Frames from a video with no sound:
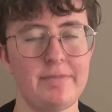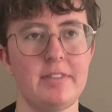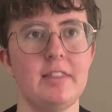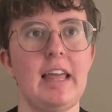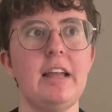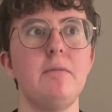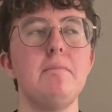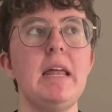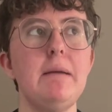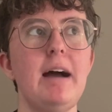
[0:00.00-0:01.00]
They
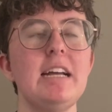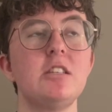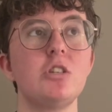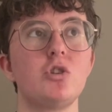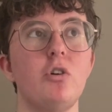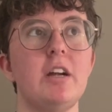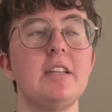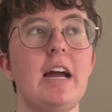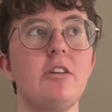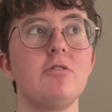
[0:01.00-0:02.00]
minimize the story
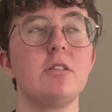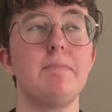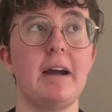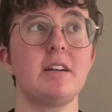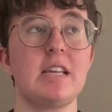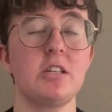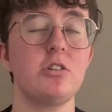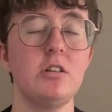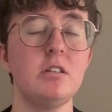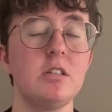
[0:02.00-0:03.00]
down to its bare
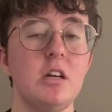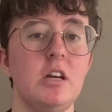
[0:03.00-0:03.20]
essentials,